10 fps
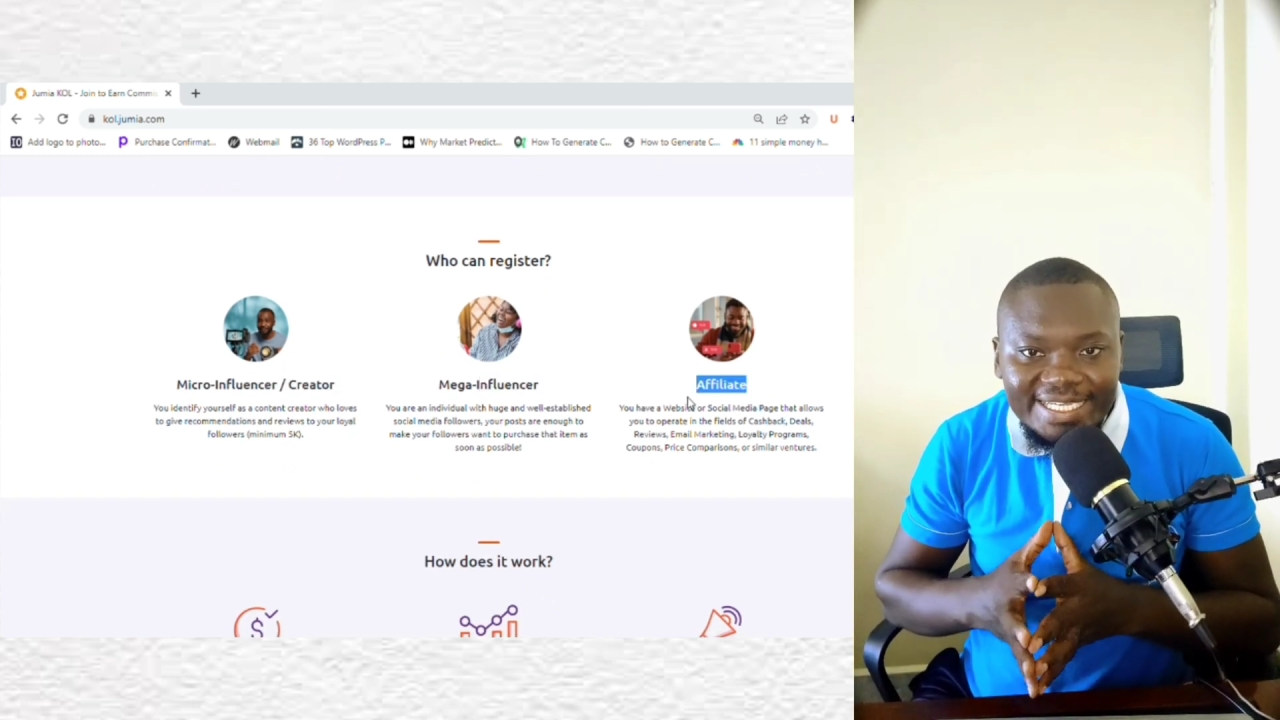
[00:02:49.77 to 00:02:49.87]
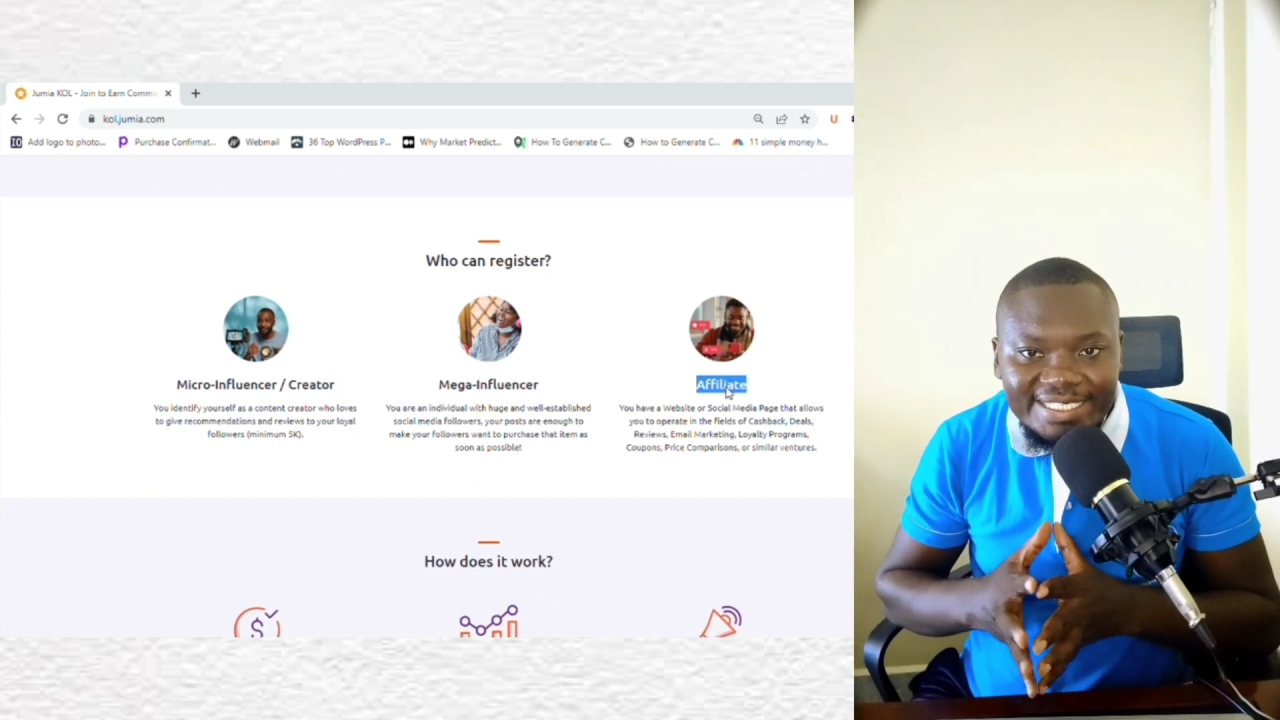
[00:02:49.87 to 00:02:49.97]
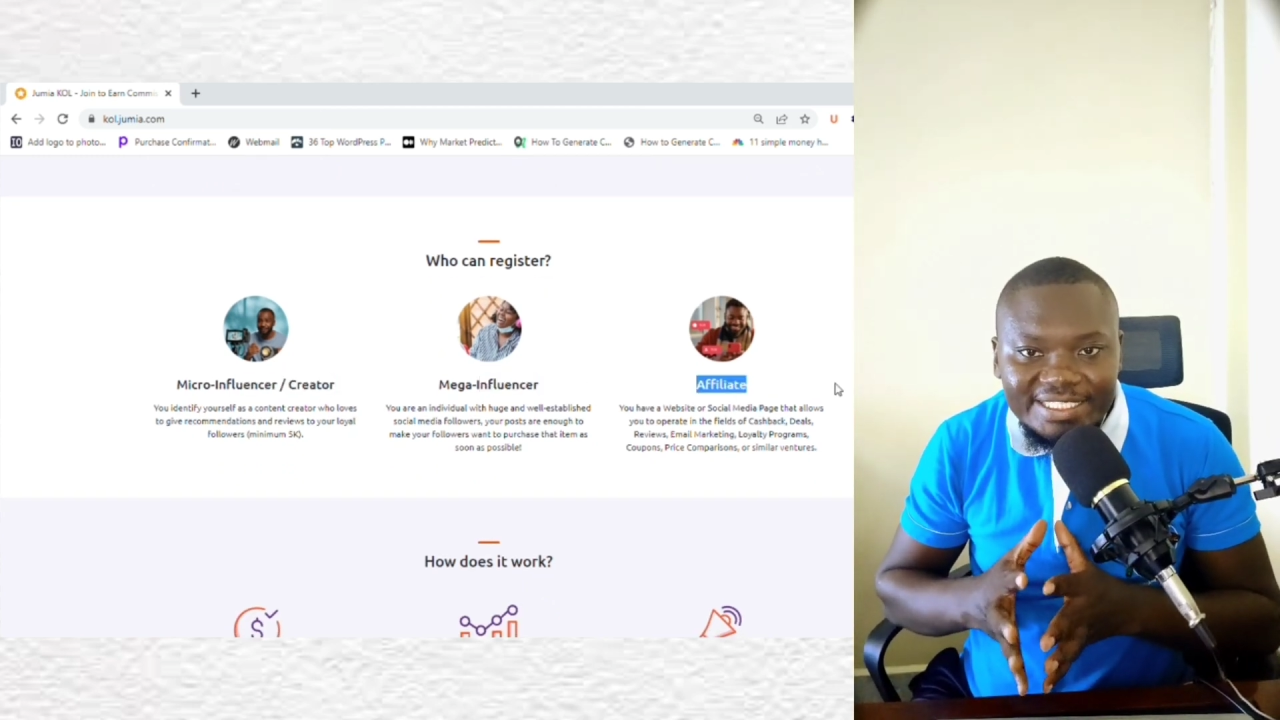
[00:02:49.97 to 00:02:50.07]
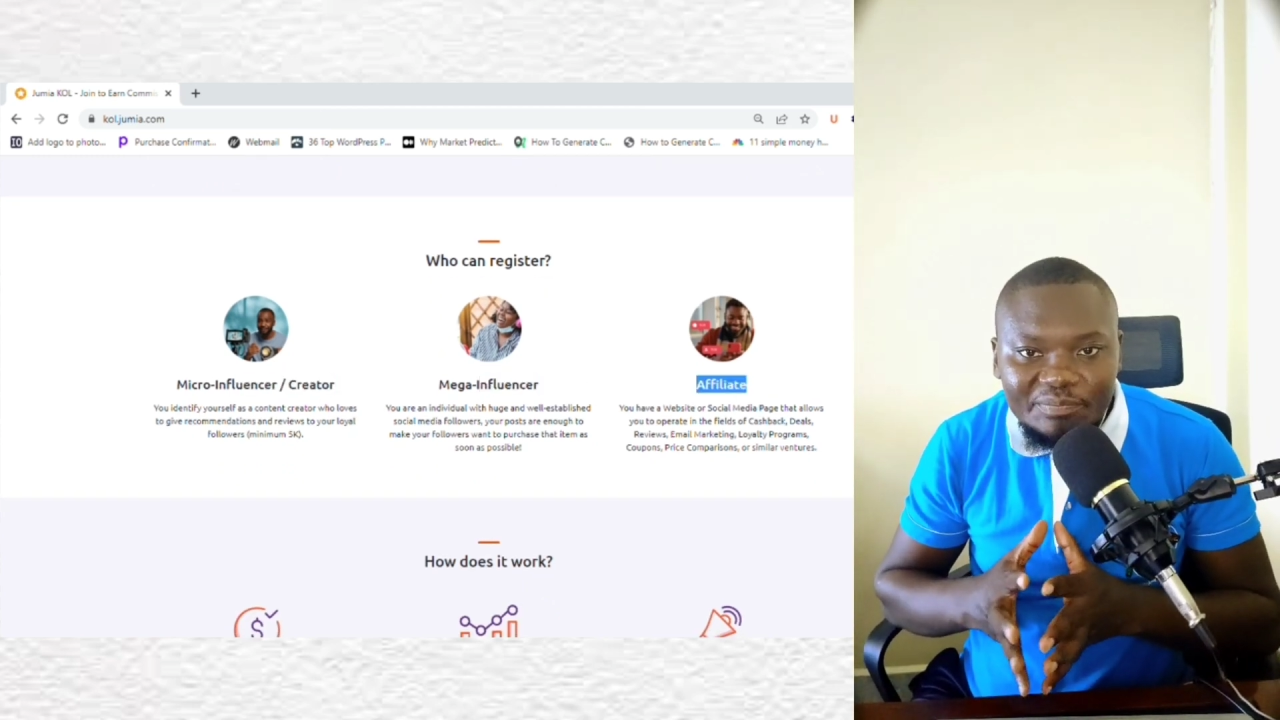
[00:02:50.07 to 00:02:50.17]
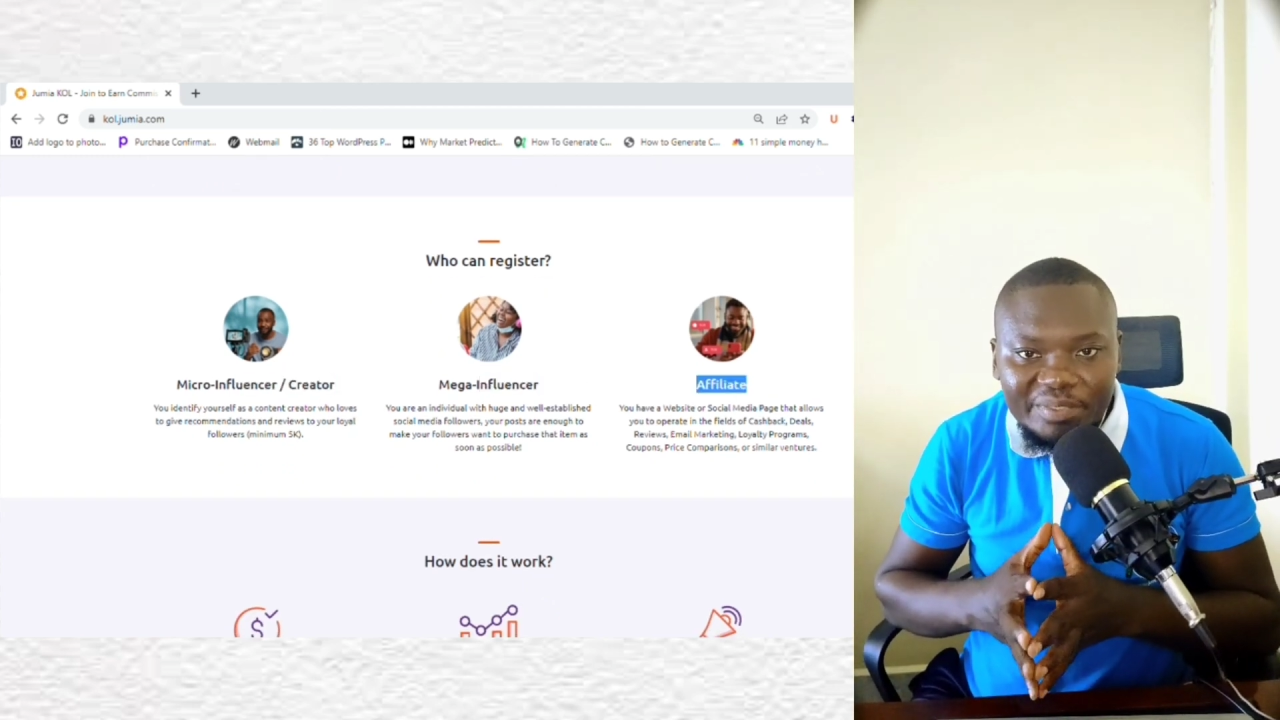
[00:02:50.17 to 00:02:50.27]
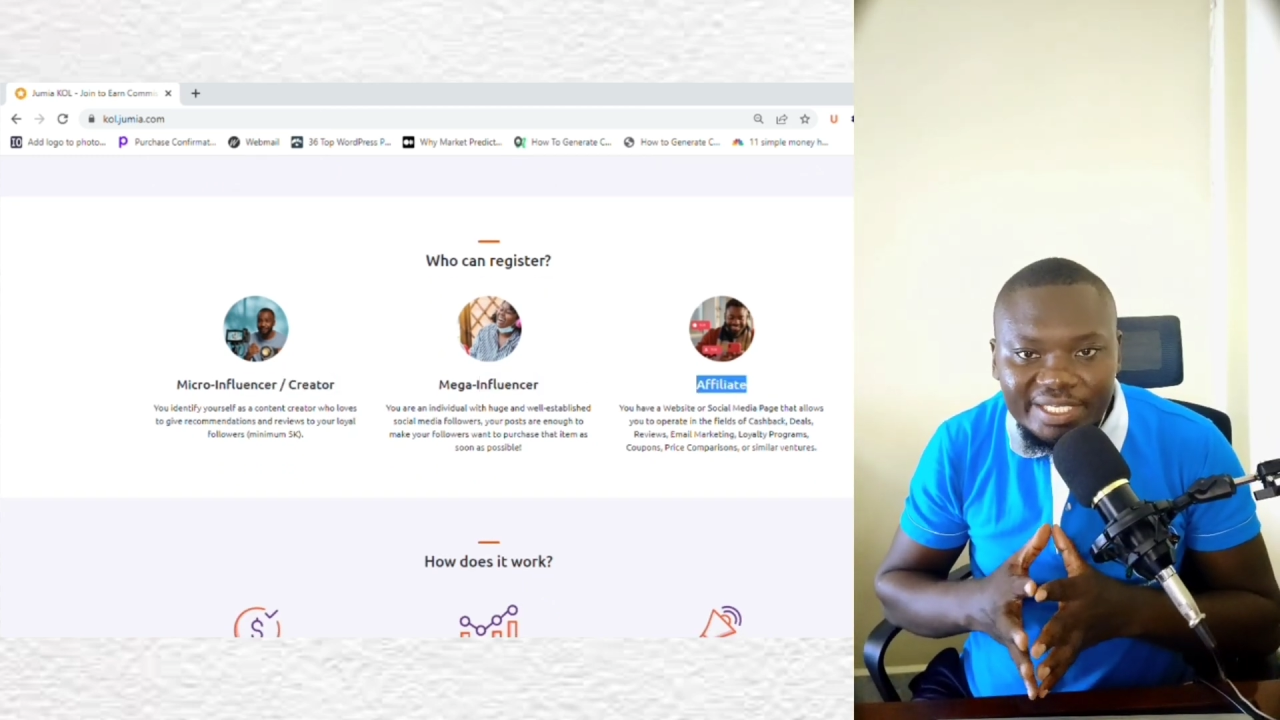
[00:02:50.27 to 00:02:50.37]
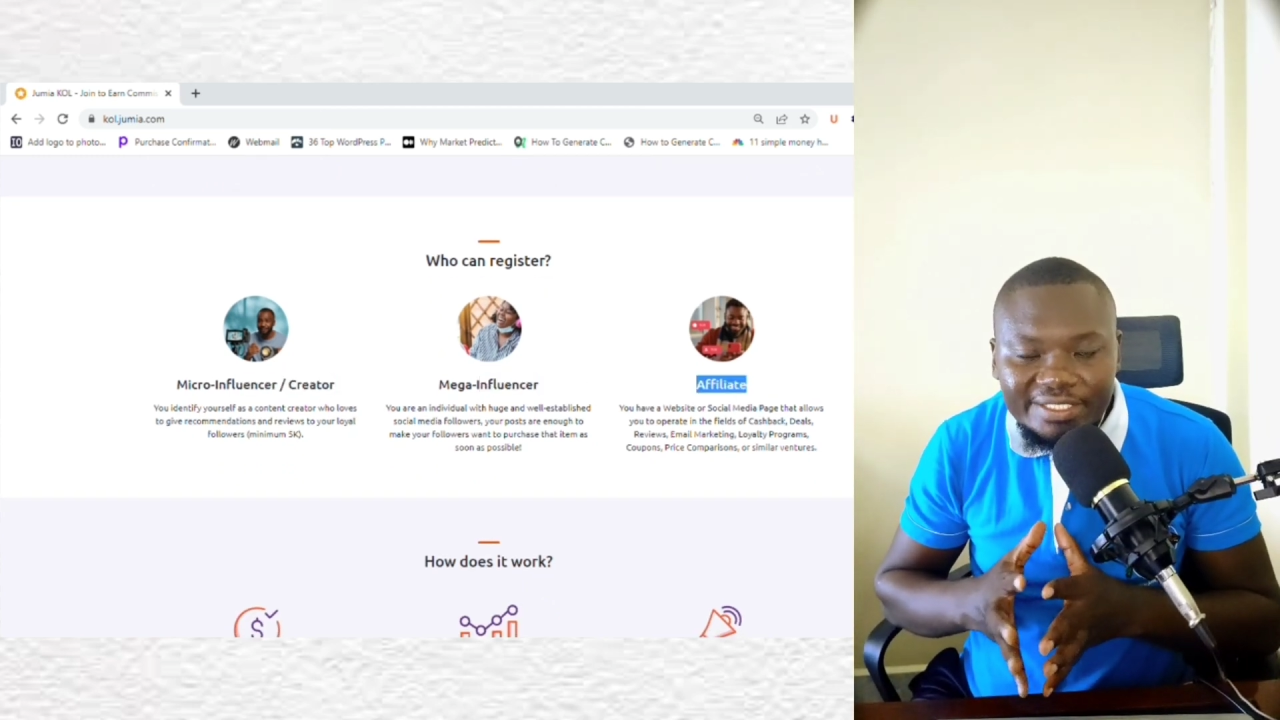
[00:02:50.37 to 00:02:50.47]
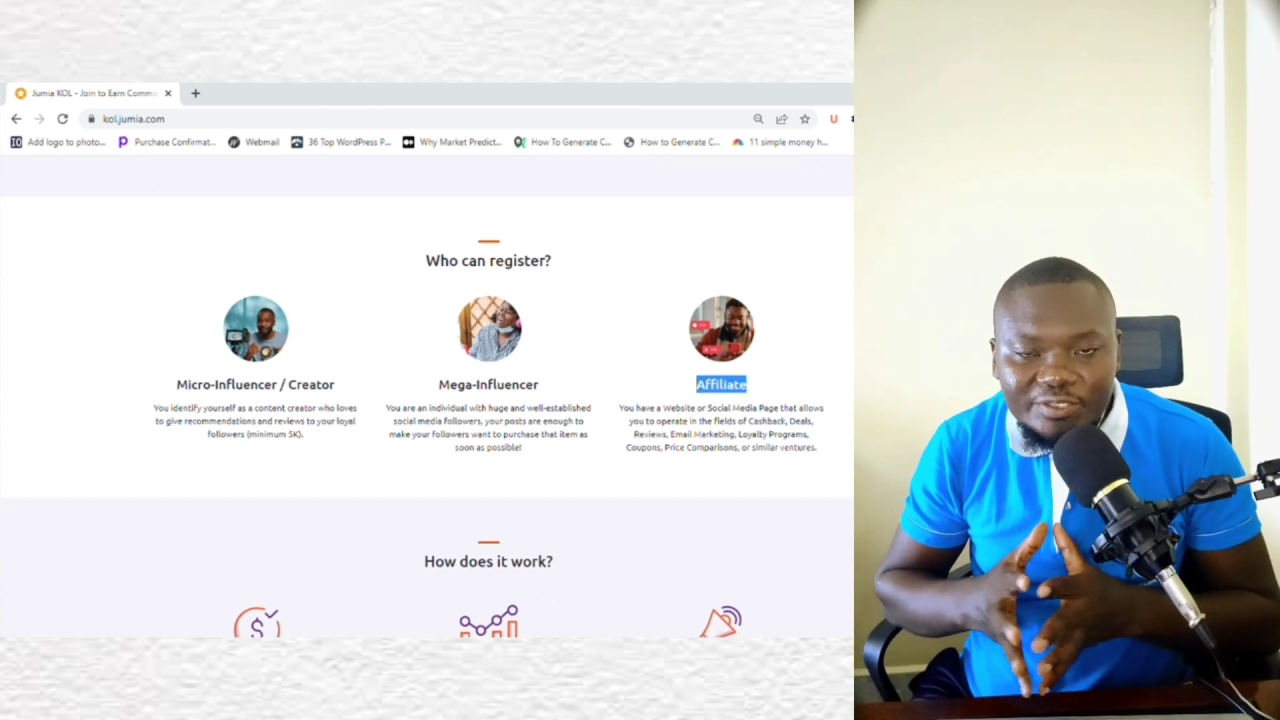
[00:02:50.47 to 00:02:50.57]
getting paid